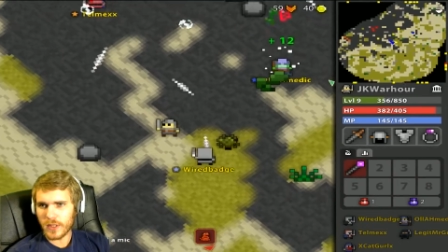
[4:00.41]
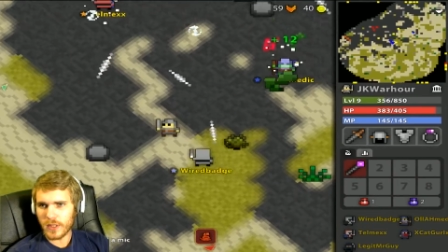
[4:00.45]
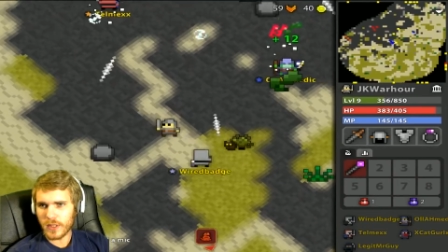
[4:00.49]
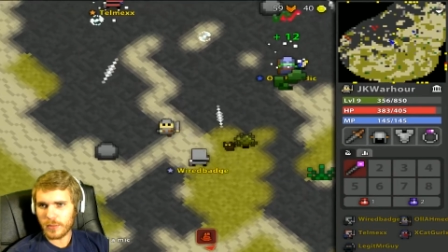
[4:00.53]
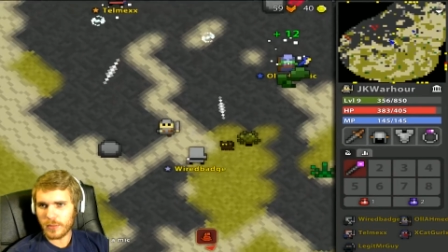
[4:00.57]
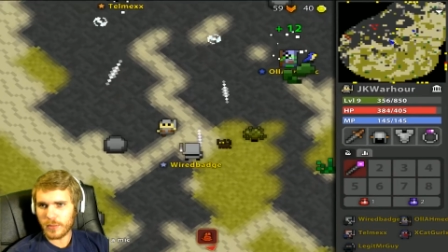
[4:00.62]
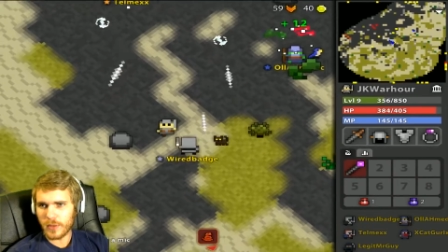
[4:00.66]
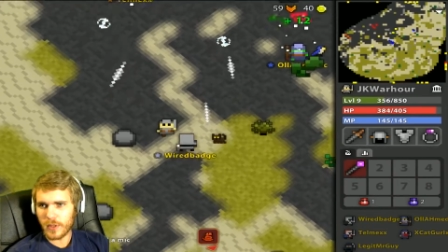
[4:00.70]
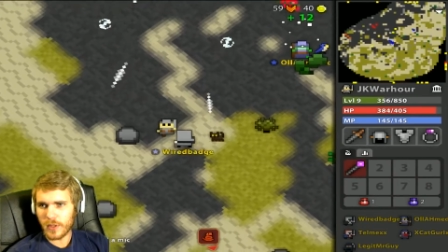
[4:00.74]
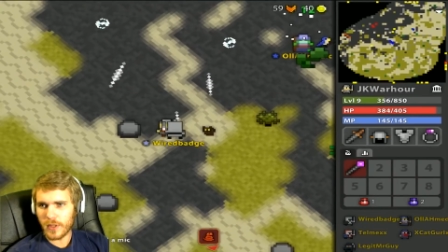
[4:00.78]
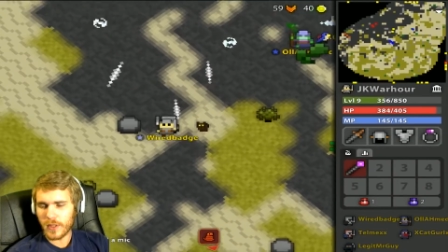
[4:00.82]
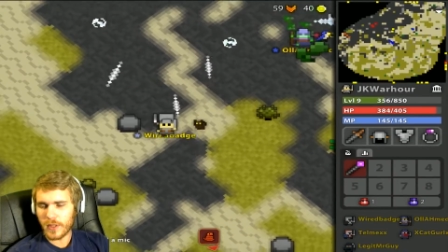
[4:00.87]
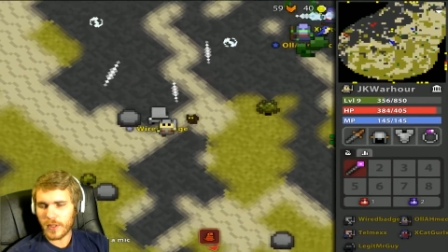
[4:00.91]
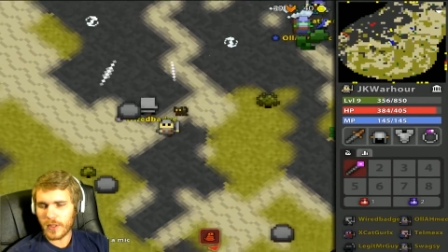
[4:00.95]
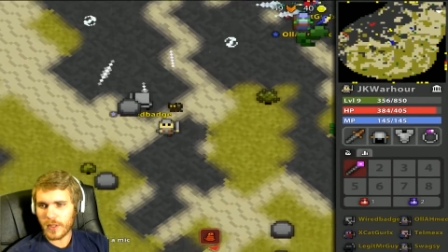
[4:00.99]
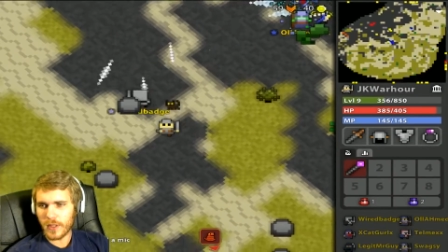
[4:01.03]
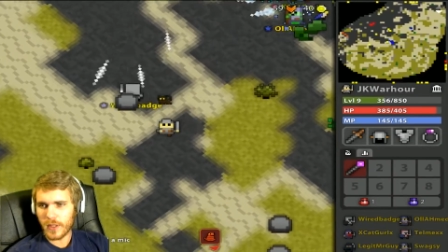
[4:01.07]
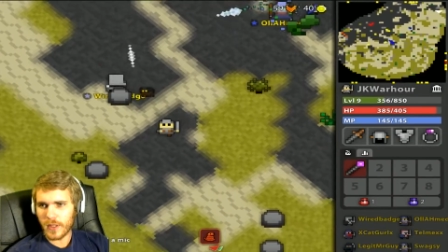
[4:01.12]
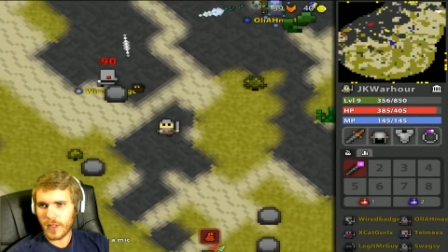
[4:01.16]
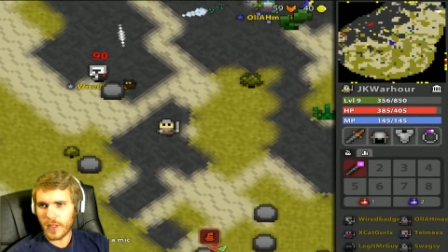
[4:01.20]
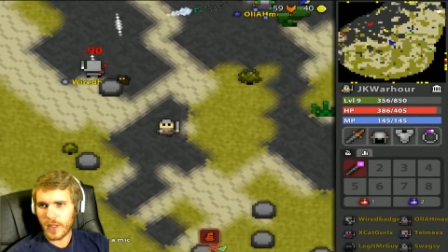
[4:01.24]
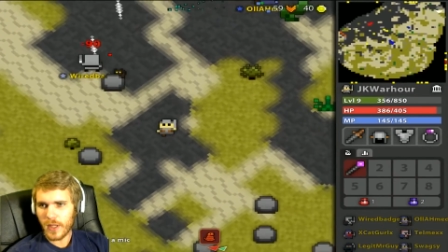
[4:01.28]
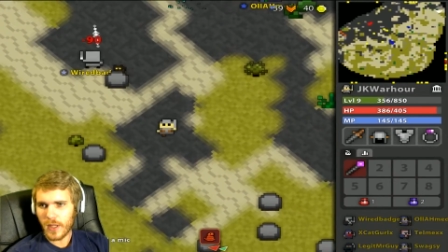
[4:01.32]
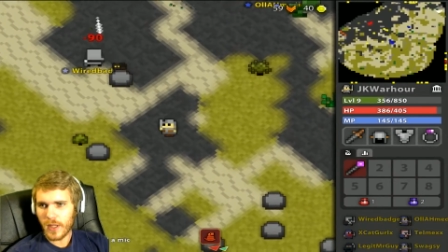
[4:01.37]
this is, but
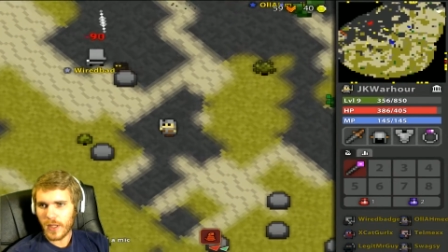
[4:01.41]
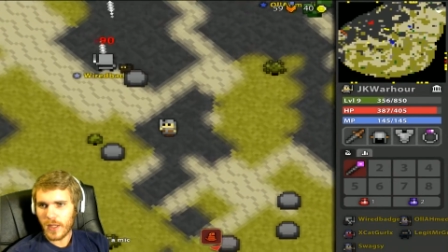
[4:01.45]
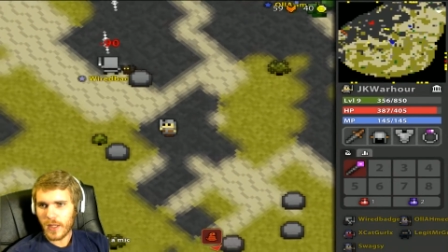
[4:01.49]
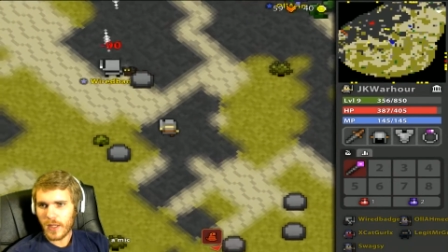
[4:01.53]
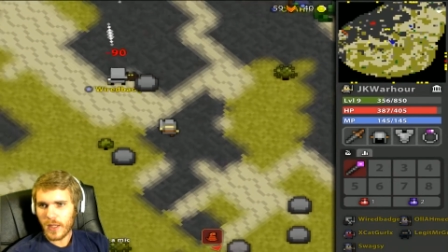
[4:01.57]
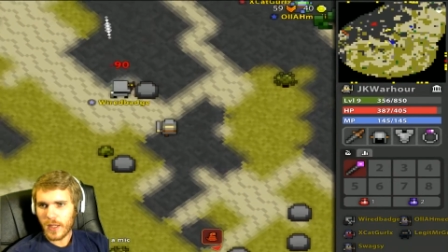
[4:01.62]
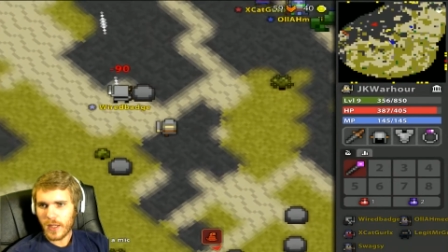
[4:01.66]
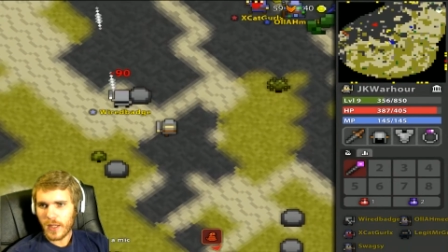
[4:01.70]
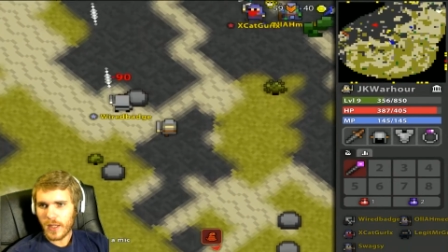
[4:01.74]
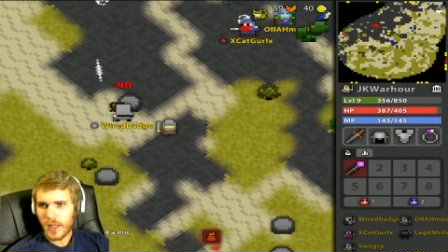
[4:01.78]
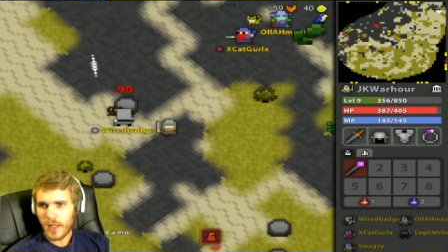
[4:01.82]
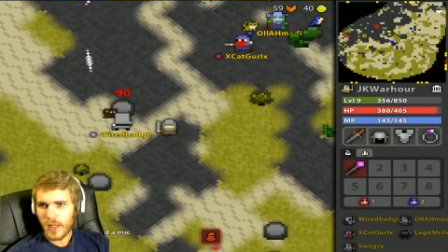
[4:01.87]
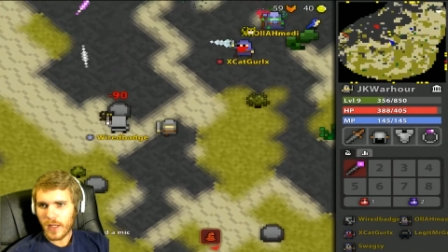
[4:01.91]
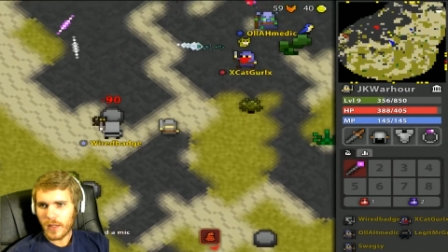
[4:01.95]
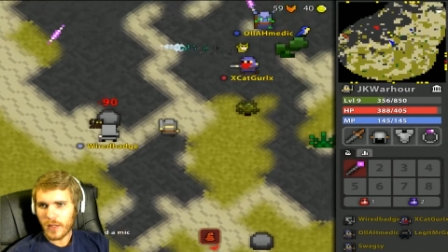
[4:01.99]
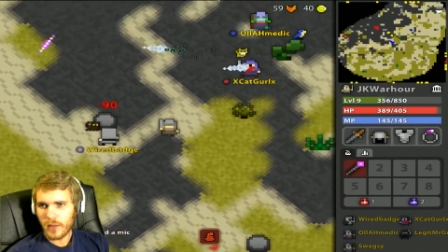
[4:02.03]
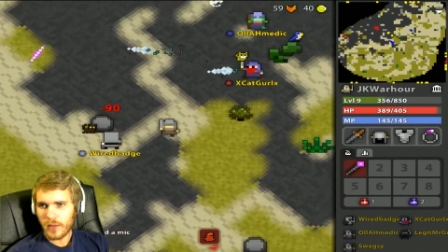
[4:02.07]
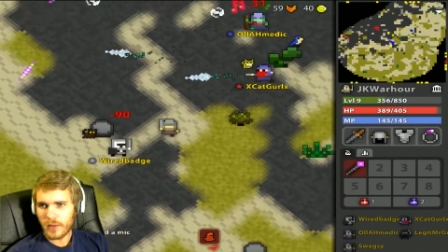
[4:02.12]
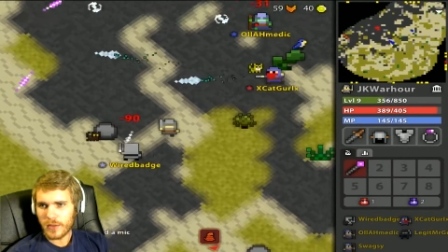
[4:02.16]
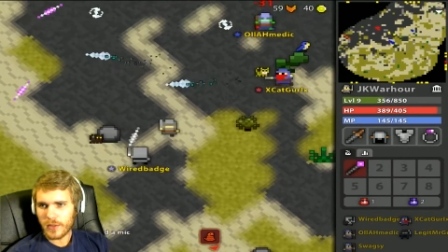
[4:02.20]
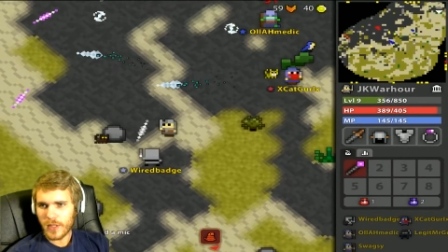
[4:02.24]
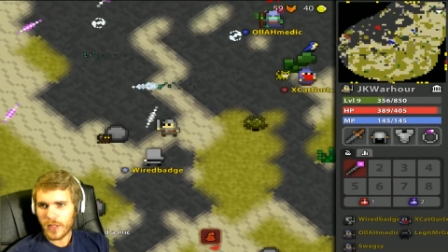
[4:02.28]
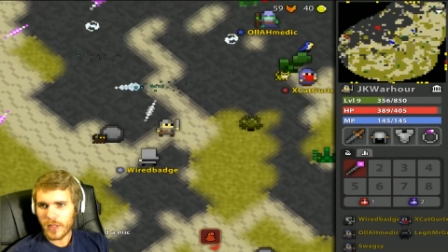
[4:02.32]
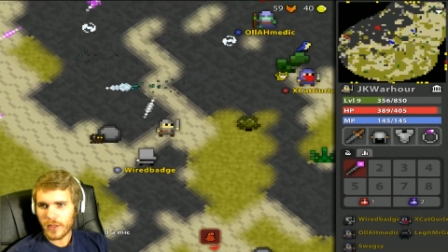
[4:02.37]
uh,
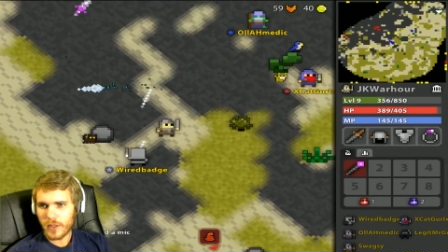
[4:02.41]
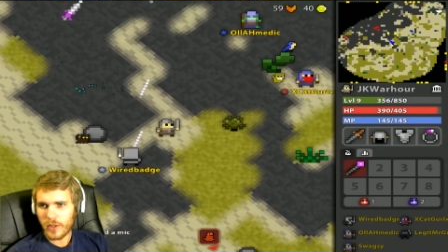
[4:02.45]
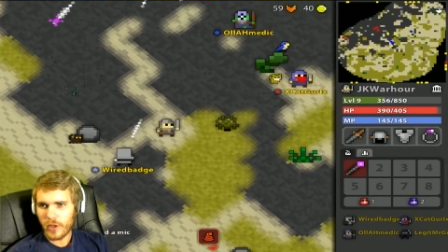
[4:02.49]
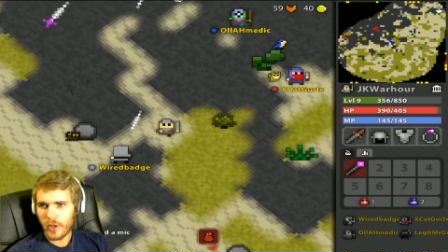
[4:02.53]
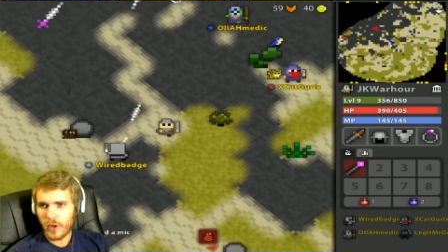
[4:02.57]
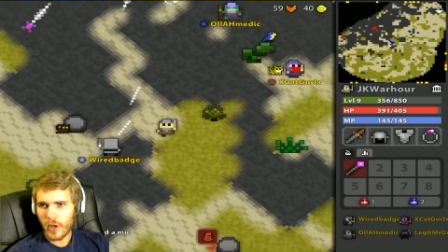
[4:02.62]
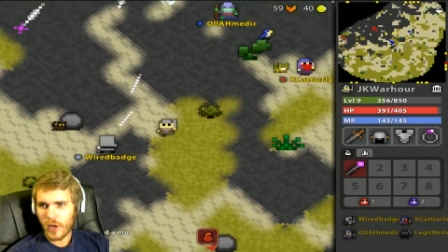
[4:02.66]
I don't exactly